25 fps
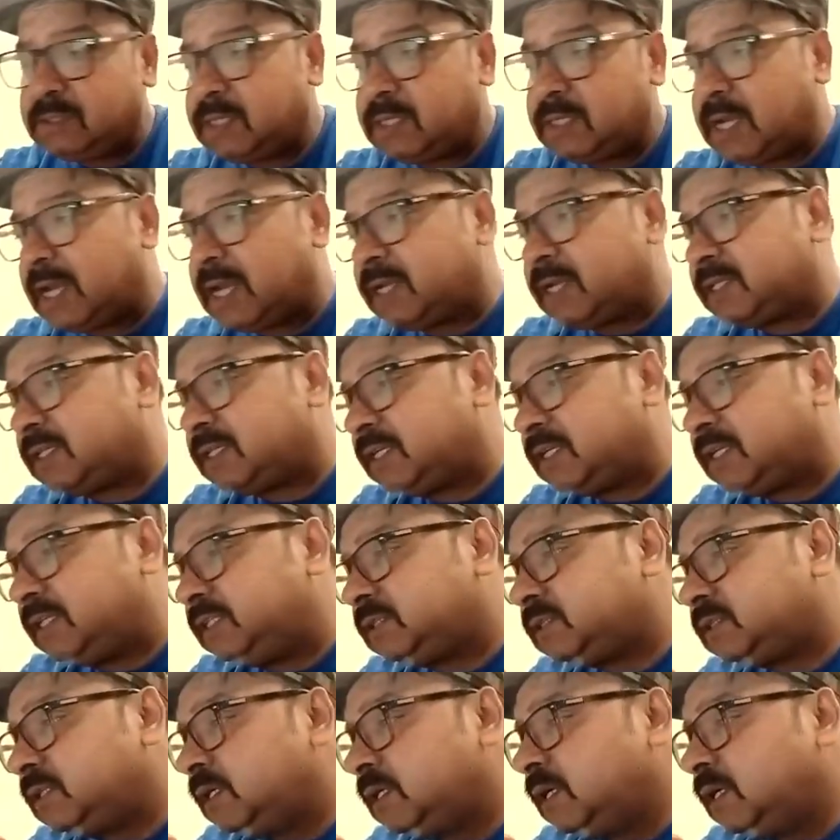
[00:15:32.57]
Another
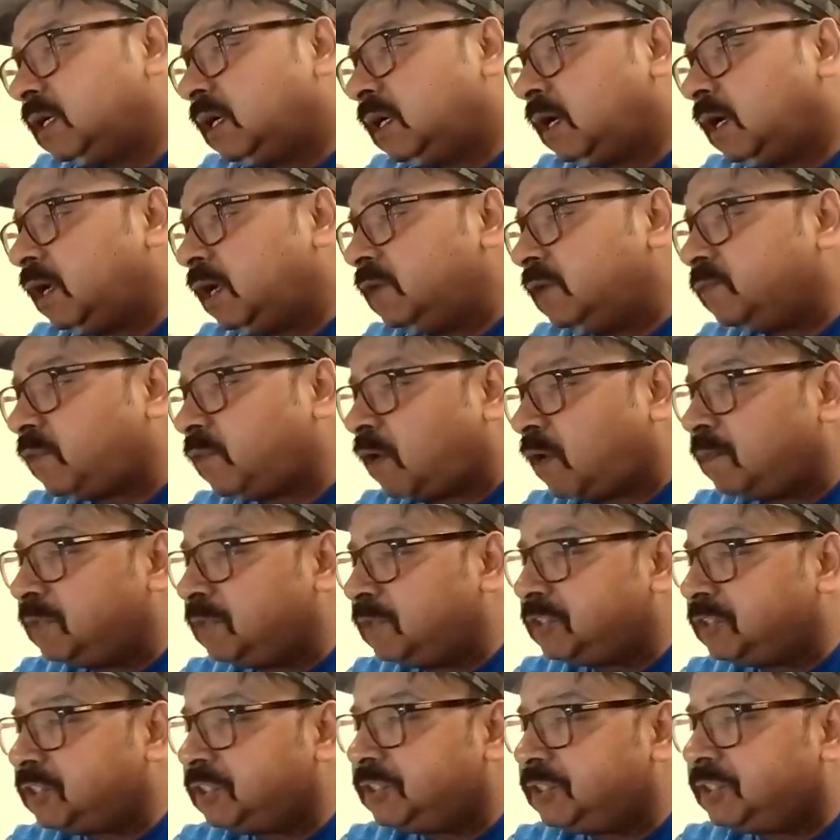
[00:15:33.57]
is
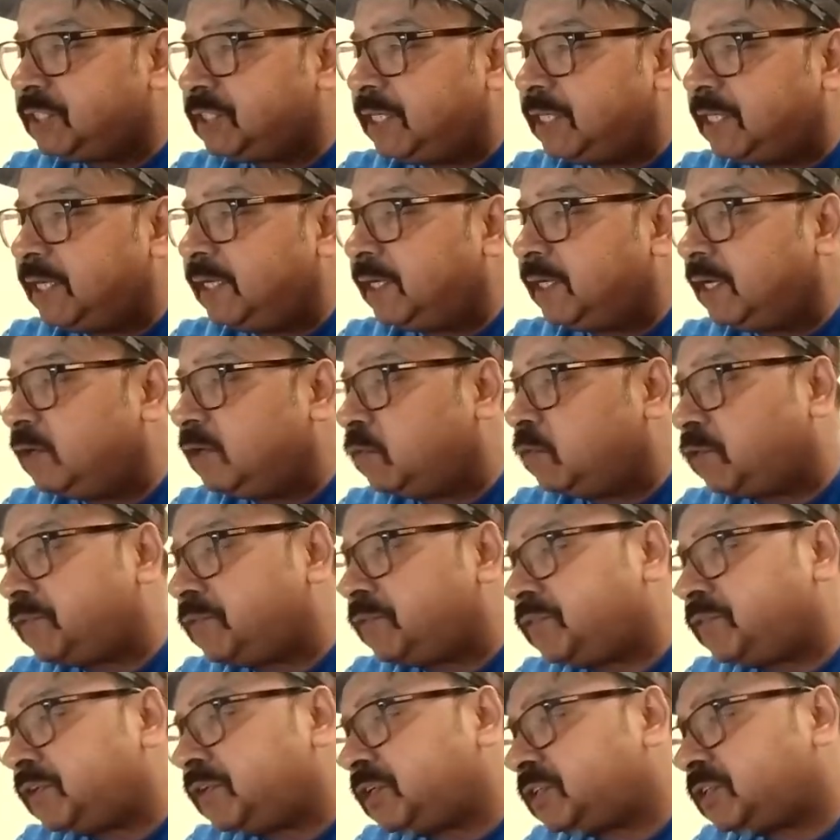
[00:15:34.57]
information sharing and
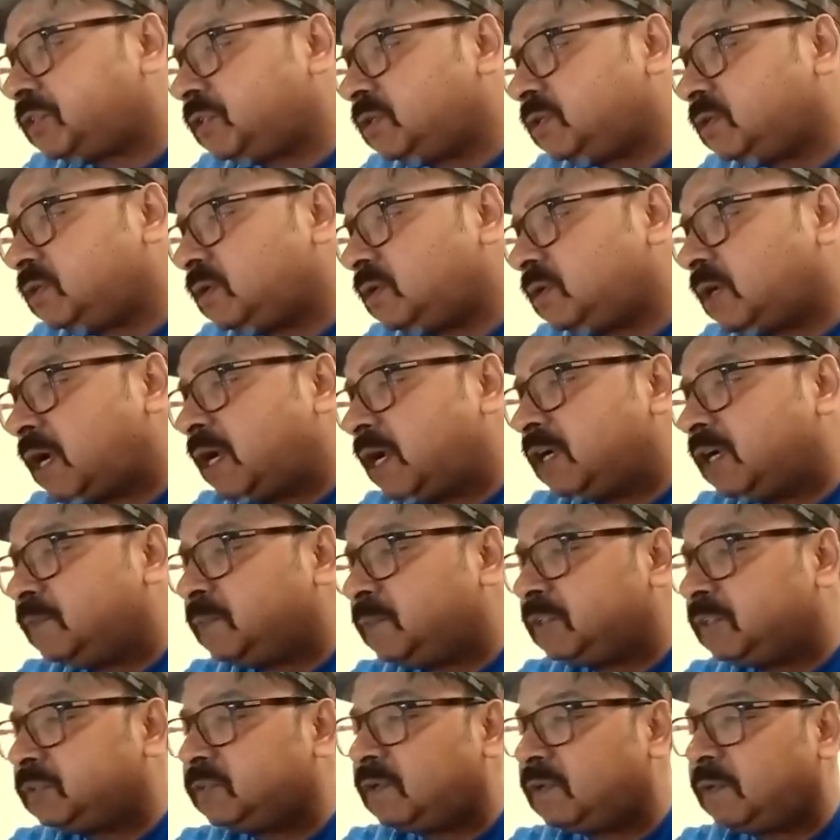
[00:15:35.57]
notification, and
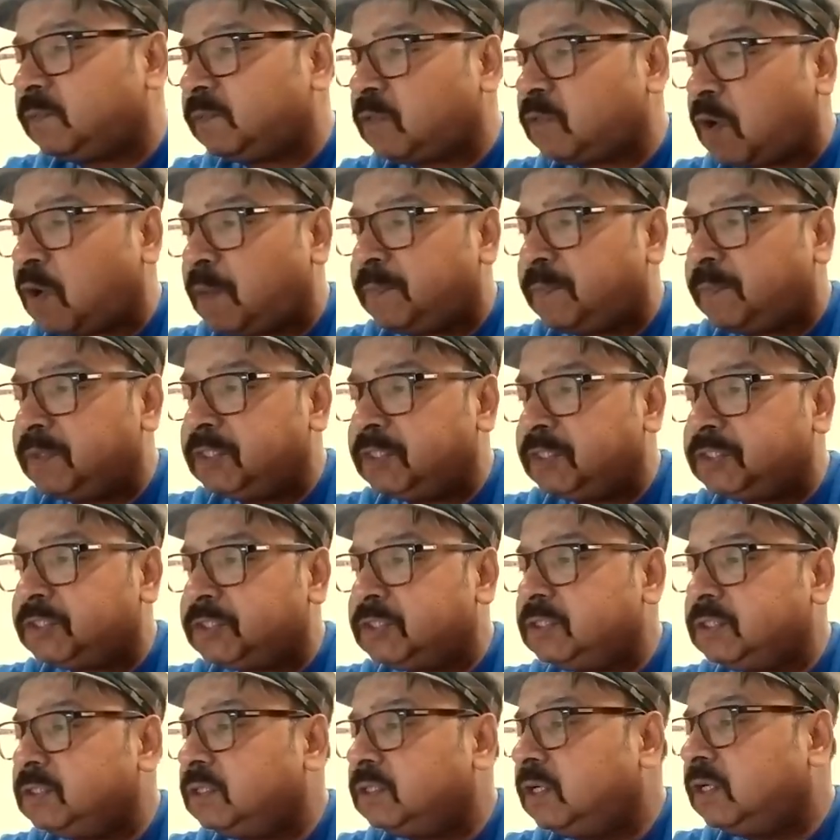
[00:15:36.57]
principle of
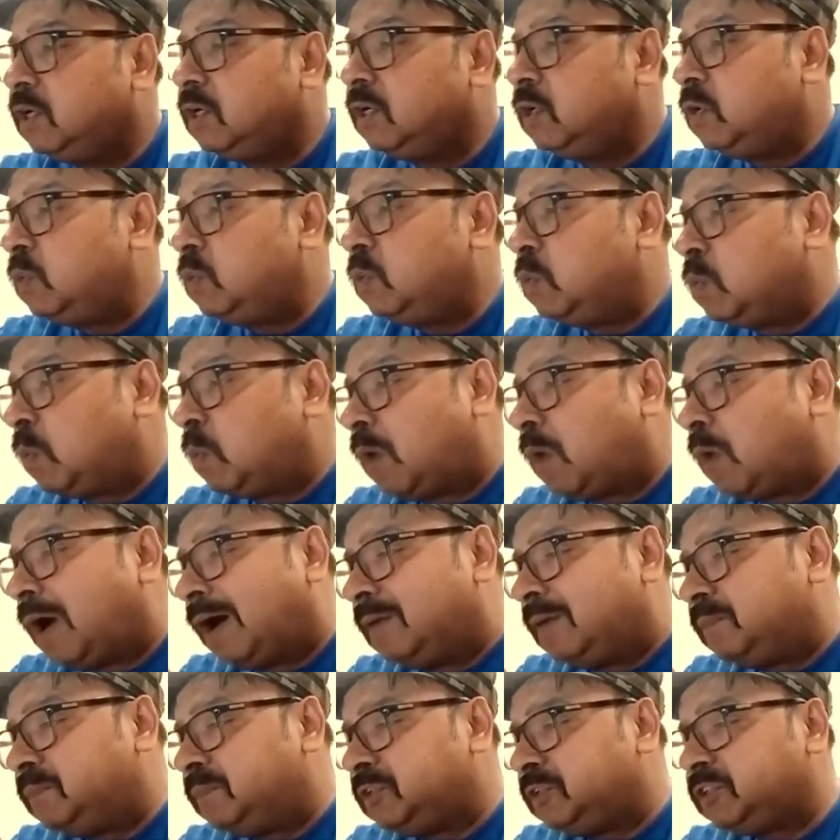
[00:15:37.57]
cooperation, no
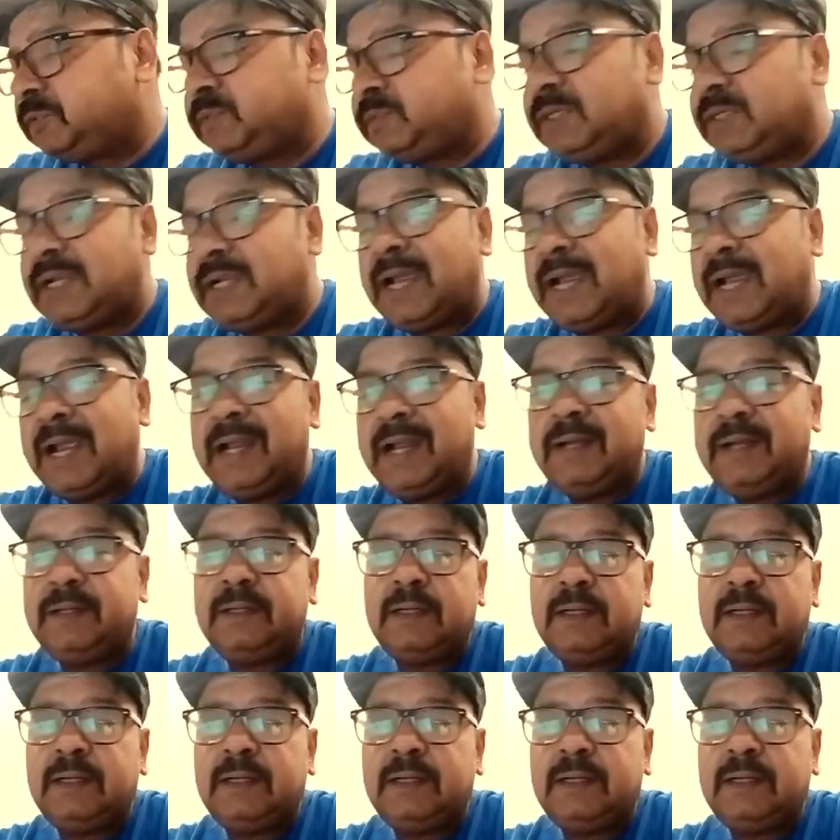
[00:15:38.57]
harm principle, and